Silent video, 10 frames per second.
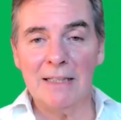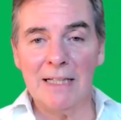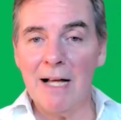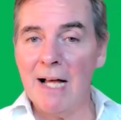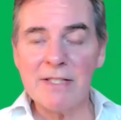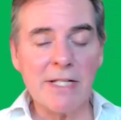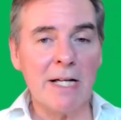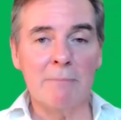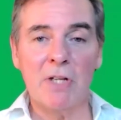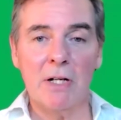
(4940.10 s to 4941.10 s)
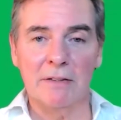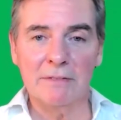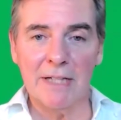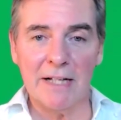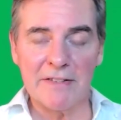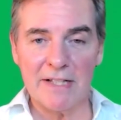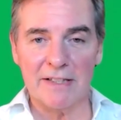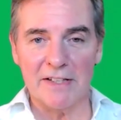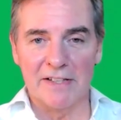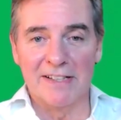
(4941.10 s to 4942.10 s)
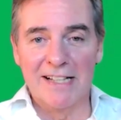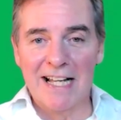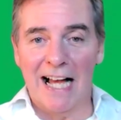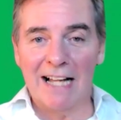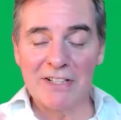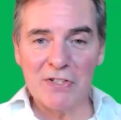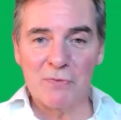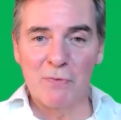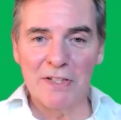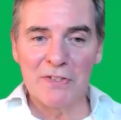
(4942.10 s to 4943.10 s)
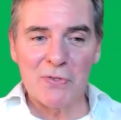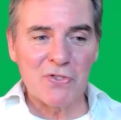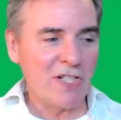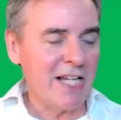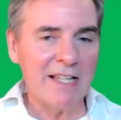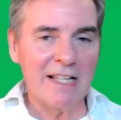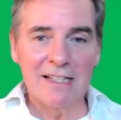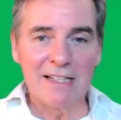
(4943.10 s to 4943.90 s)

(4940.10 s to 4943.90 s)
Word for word: I think I'm done. I think I just wanted to say that.